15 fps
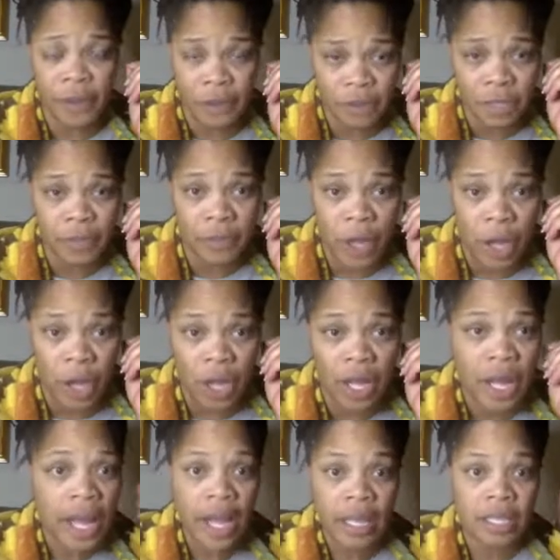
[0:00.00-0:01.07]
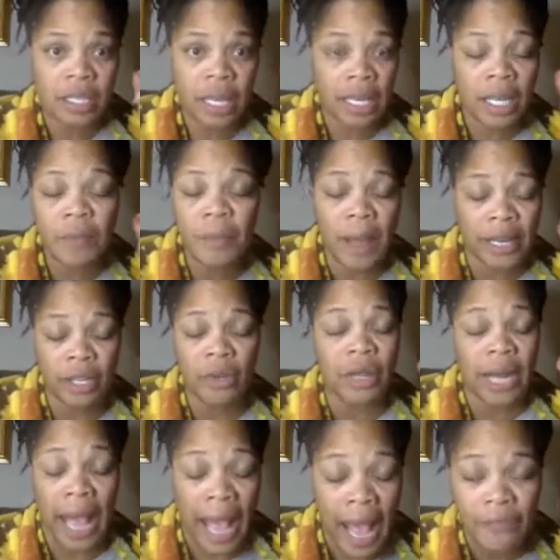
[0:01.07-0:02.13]
first of all, anybody who
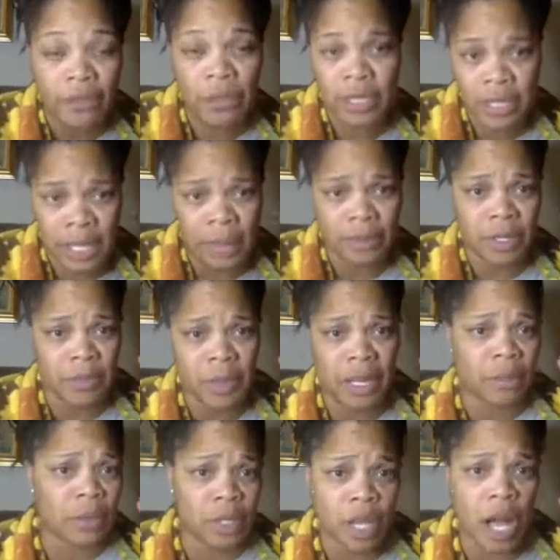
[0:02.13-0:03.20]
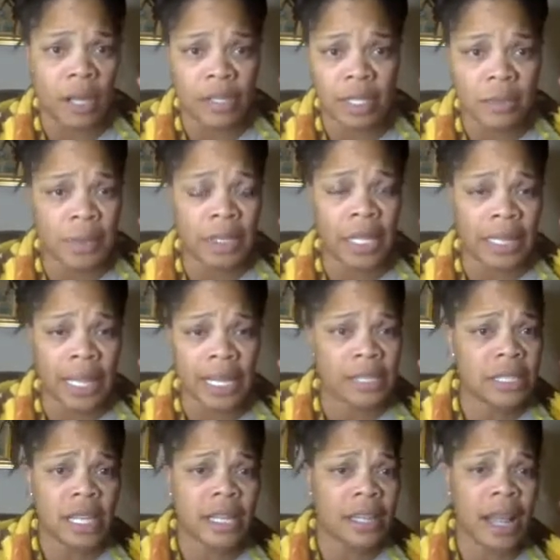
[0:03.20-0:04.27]
had ever stepped to me and was talking to me like that, I
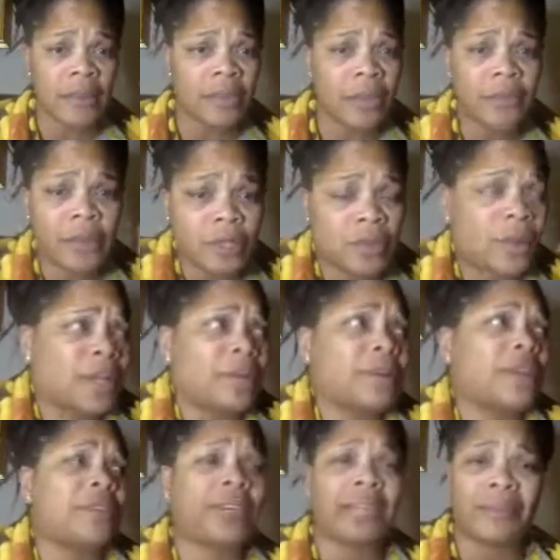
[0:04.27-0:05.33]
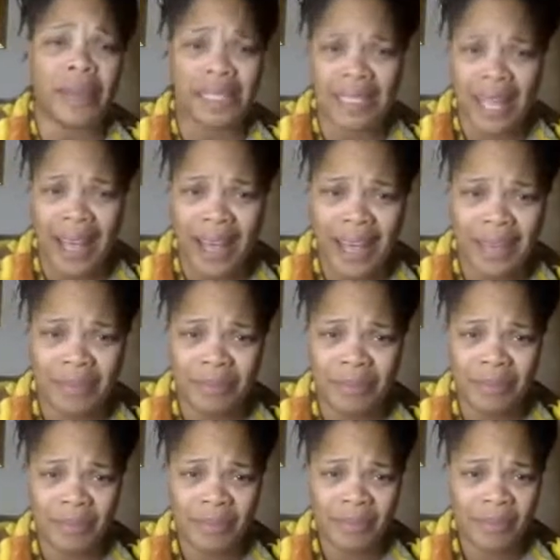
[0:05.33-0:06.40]
said, first of all, they would never get my time.
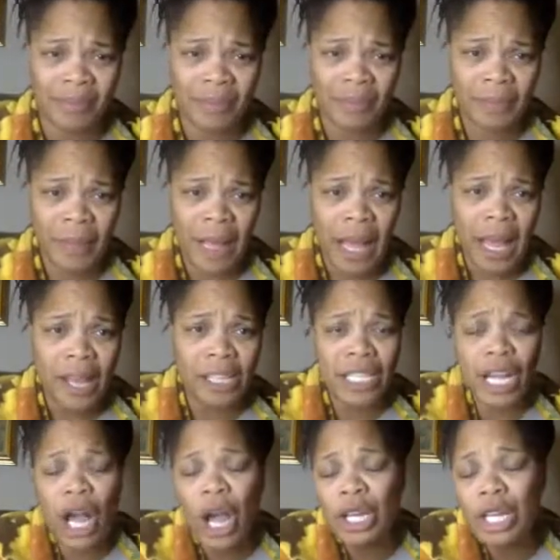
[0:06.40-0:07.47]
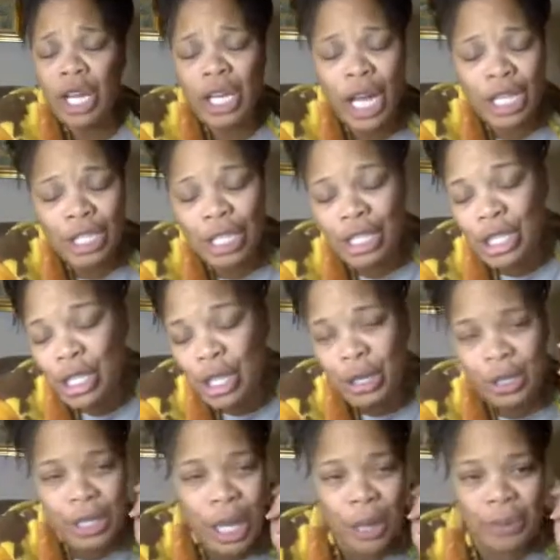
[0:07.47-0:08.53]
He's like, oh, no, that's just a
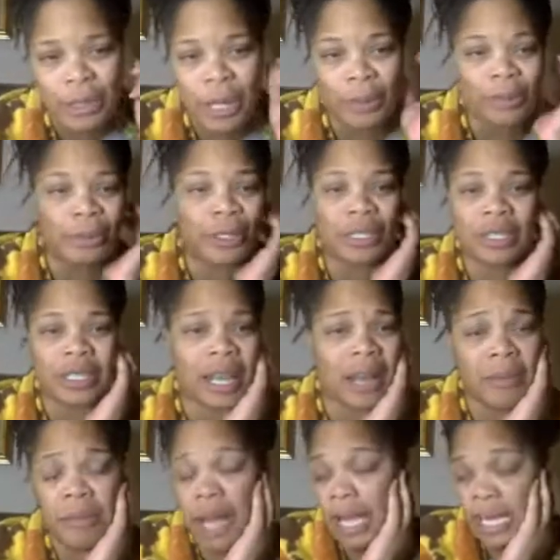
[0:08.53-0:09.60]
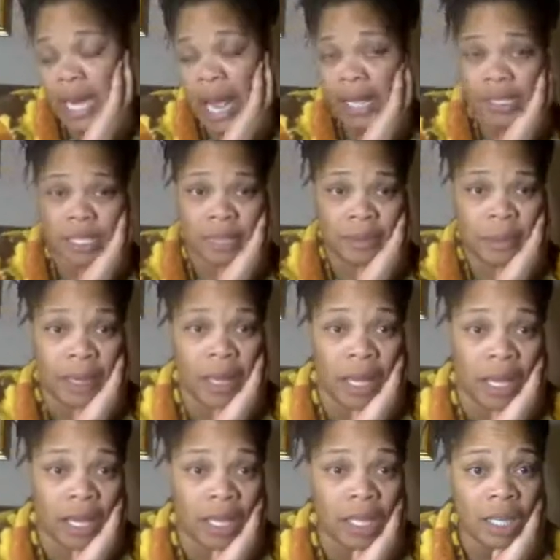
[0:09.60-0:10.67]
little something you just say. I'm like, not to
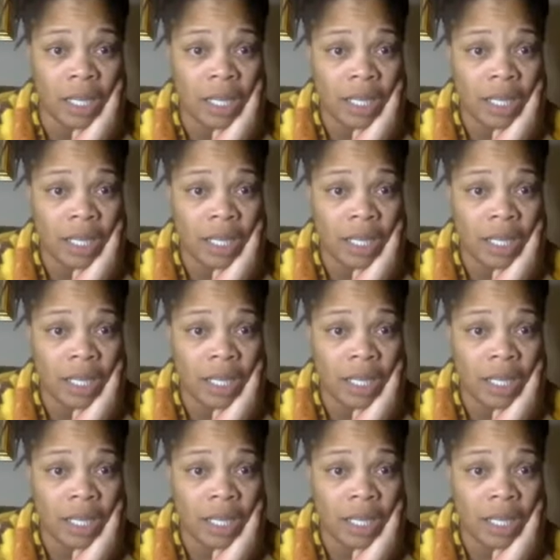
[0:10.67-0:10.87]
me.